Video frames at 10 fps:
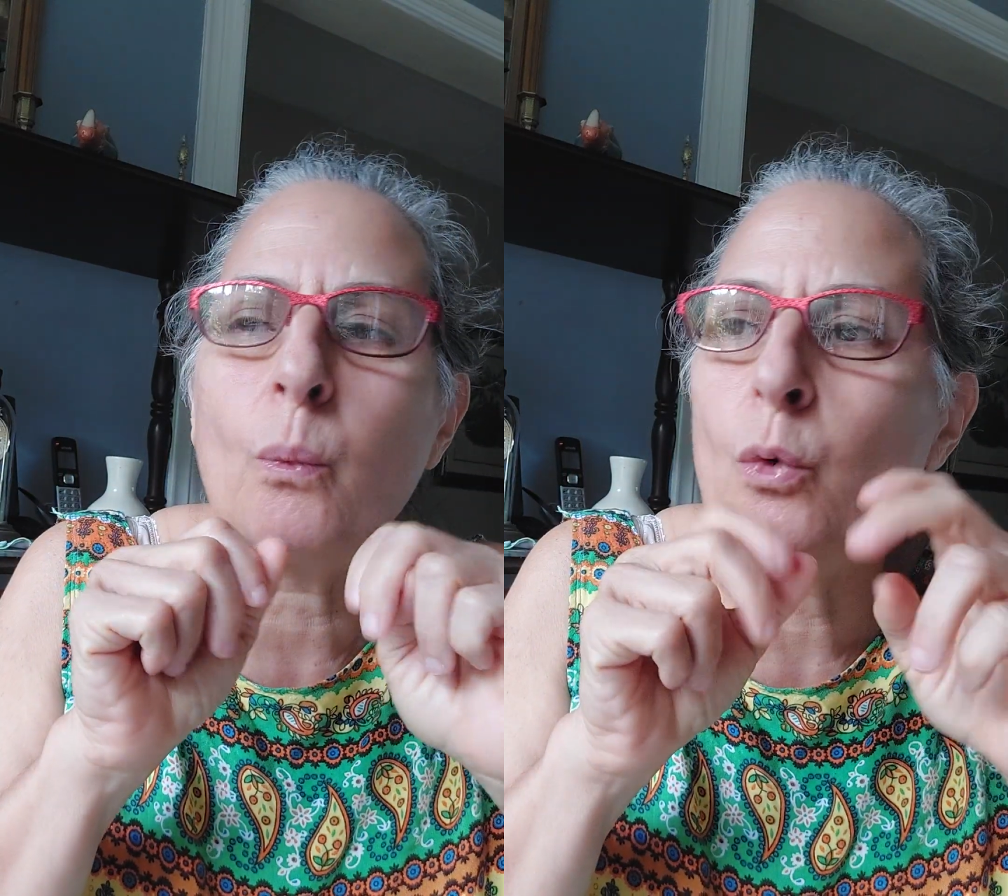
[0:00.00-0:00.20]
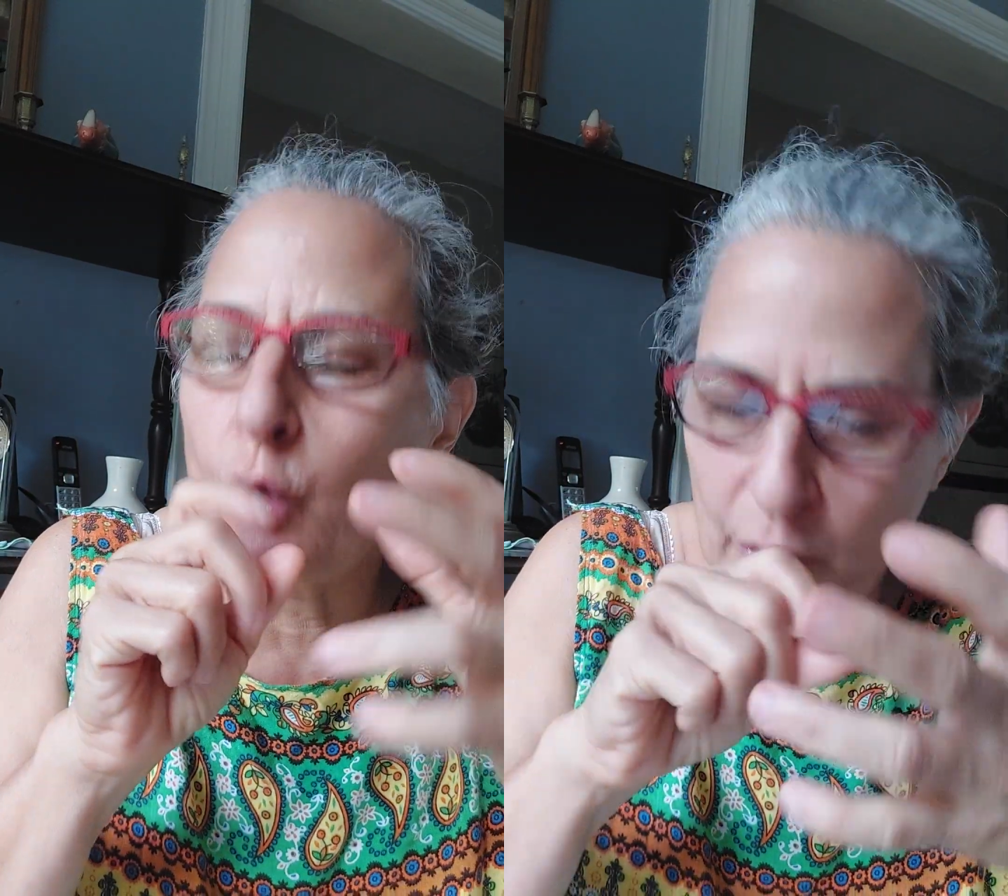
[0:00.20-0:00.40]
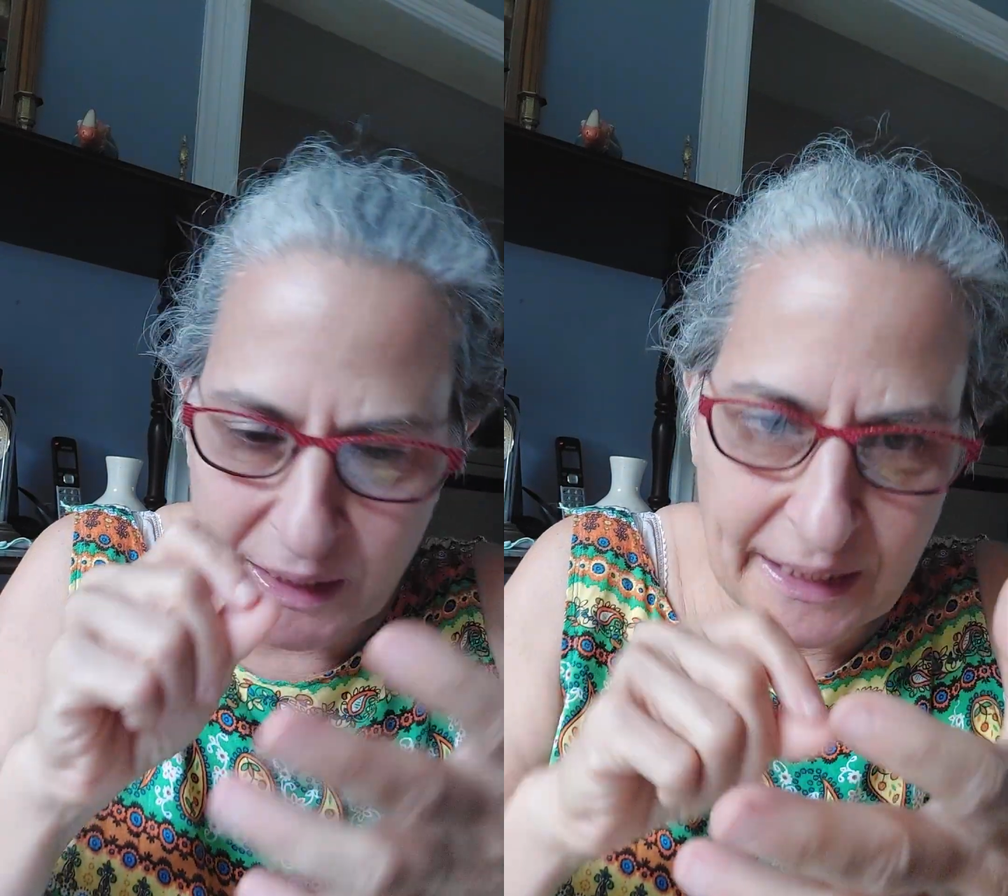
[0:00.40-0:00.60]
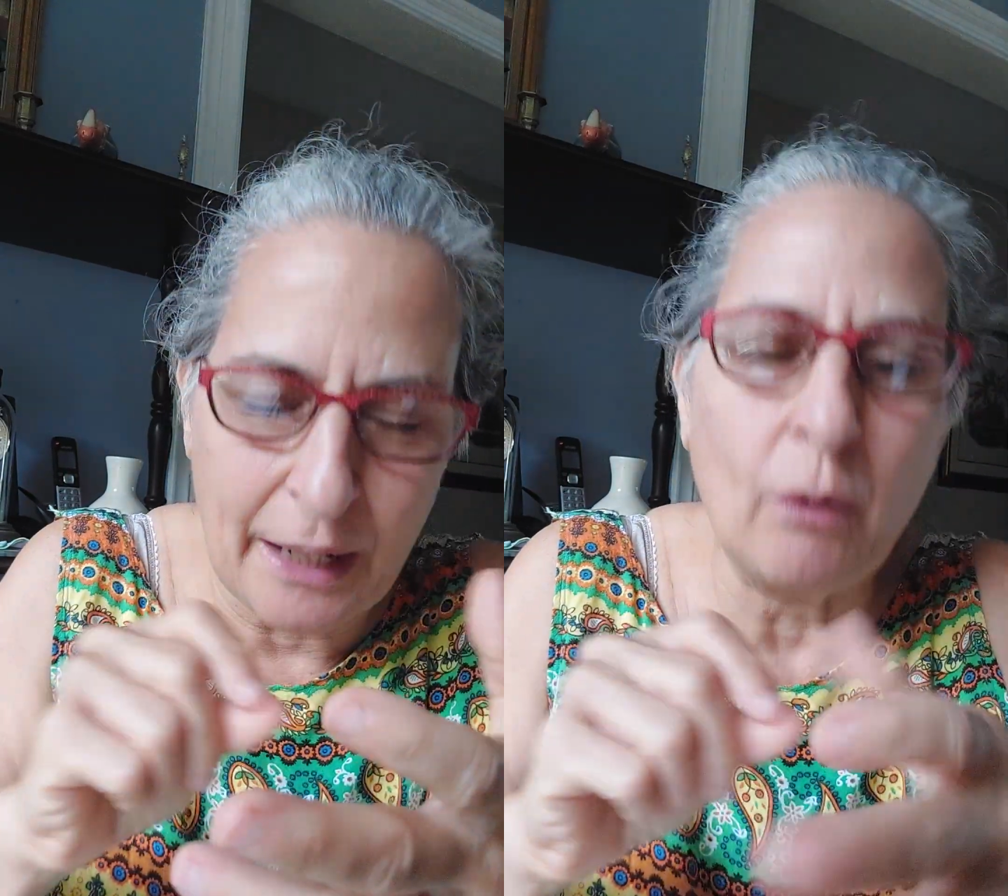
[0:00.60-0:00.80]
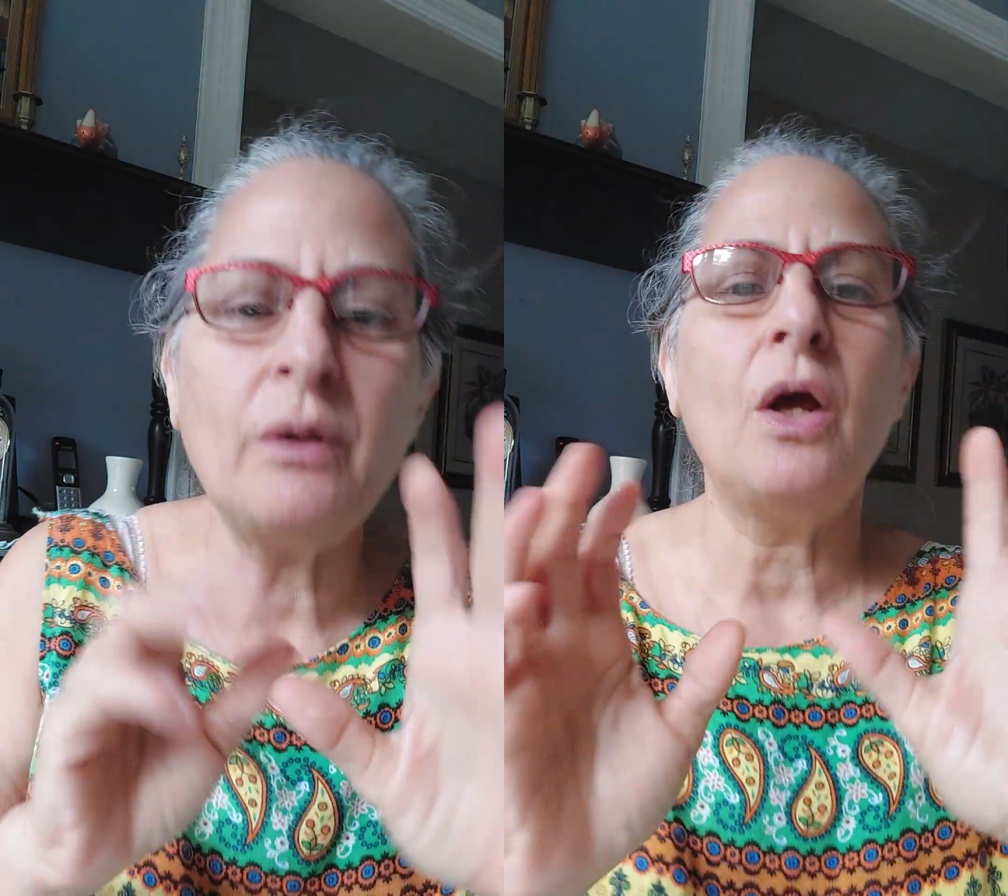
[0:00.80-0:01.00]
looking
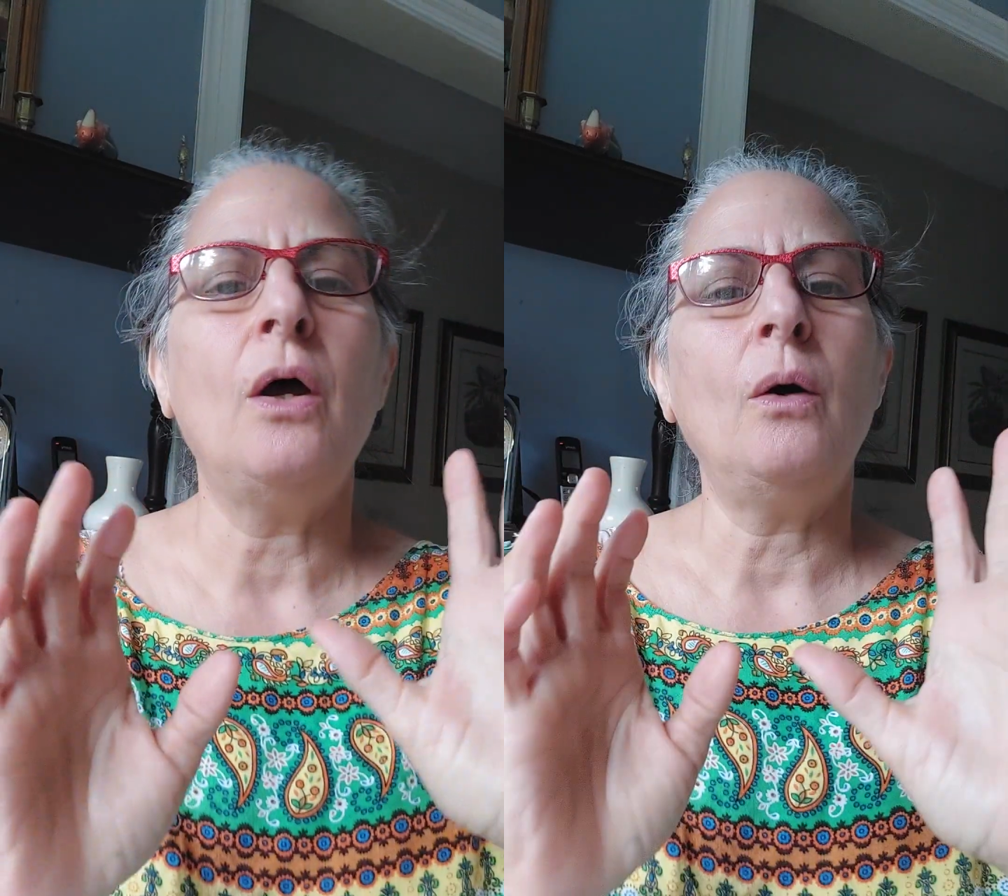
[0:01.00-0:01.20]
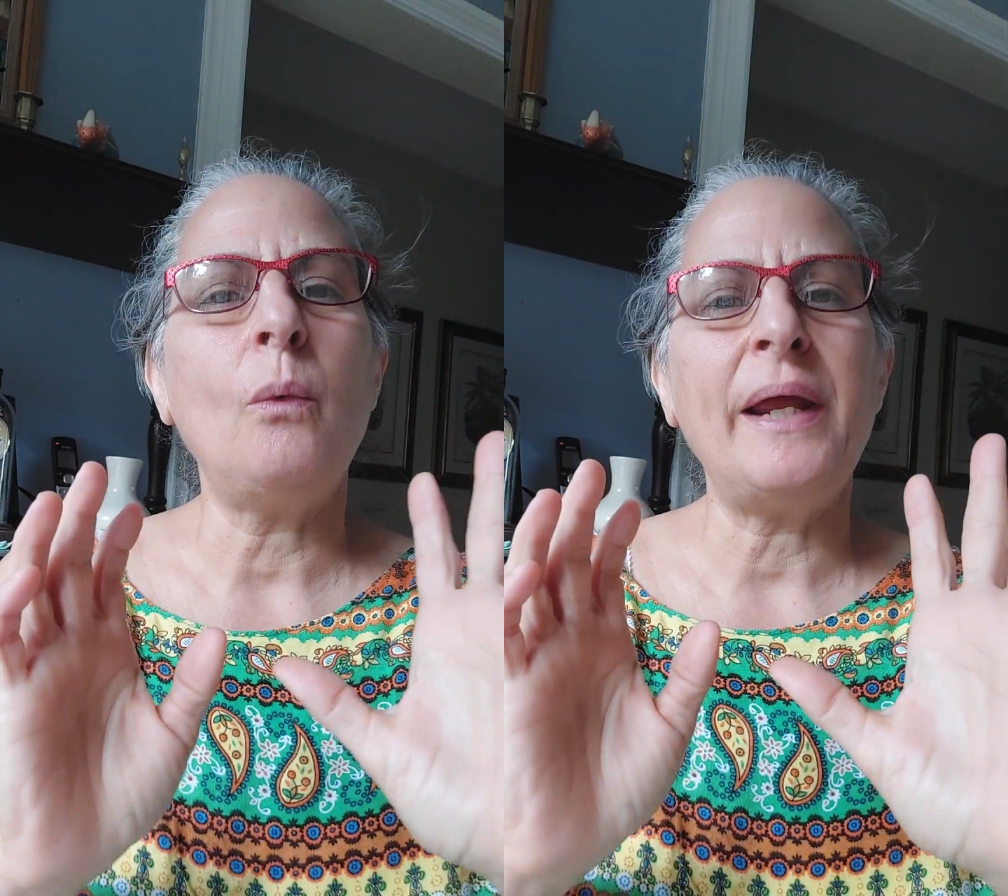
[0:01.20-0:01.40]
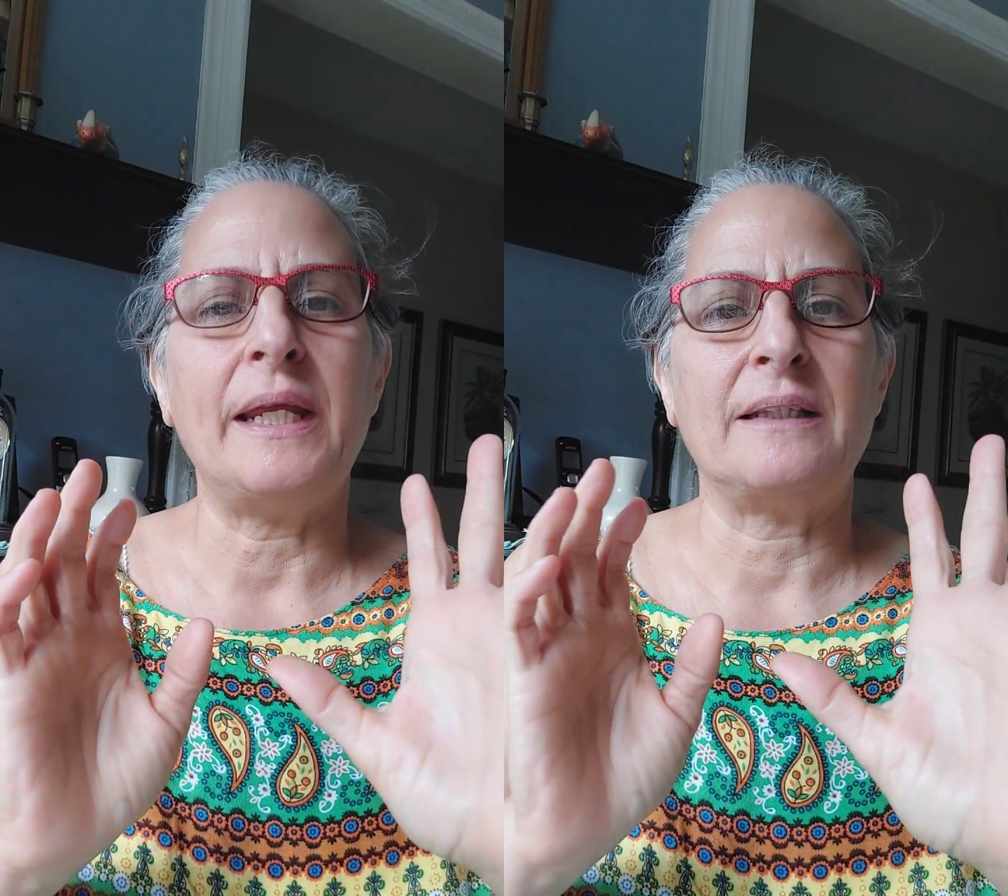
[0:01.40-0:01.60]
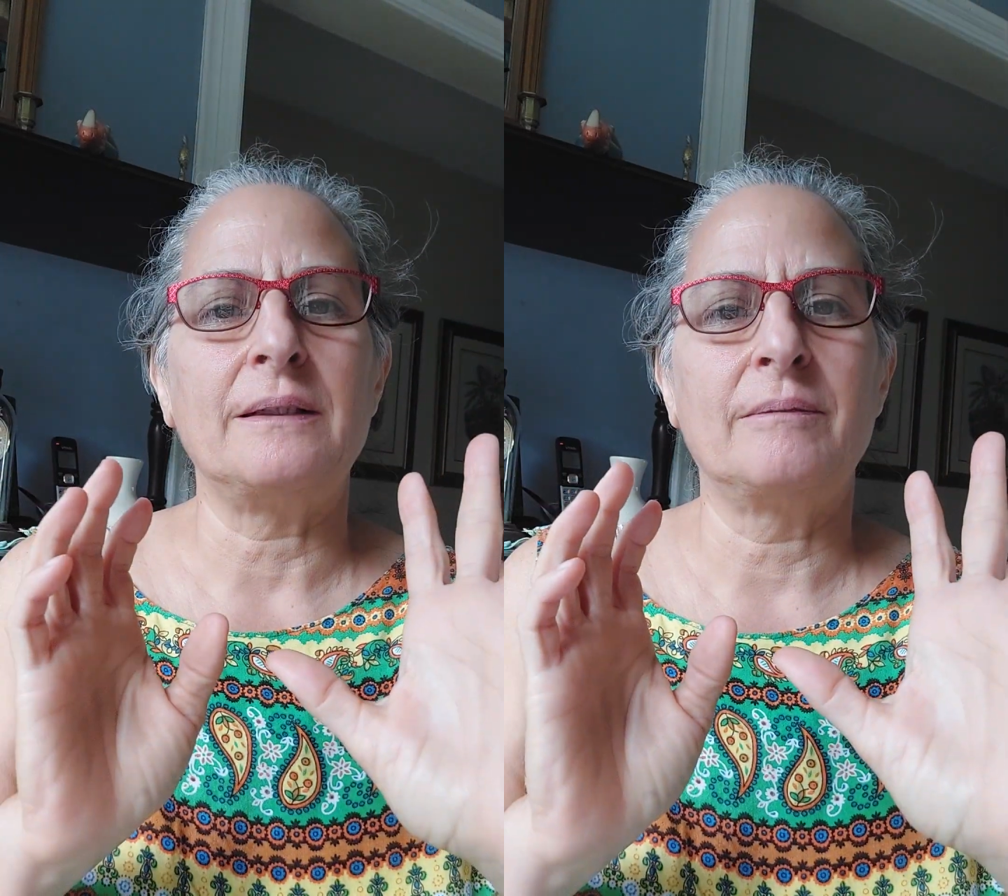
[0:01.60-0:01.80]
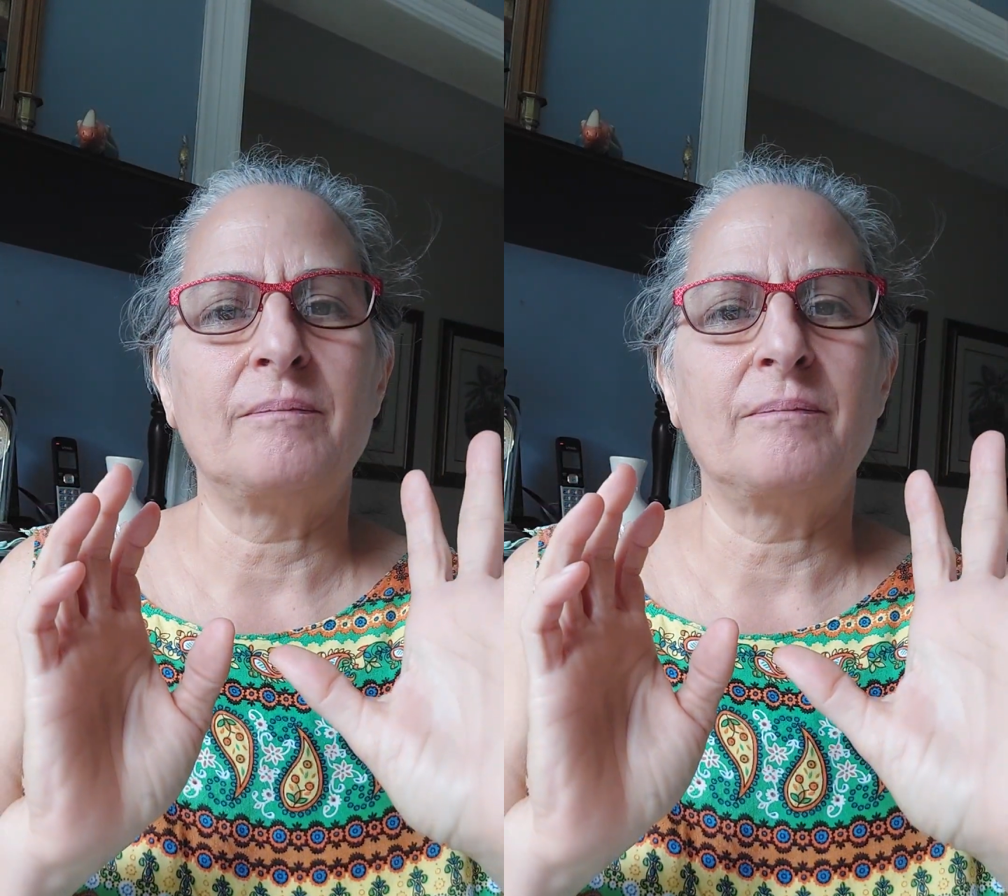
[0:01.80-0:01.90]
down, wait.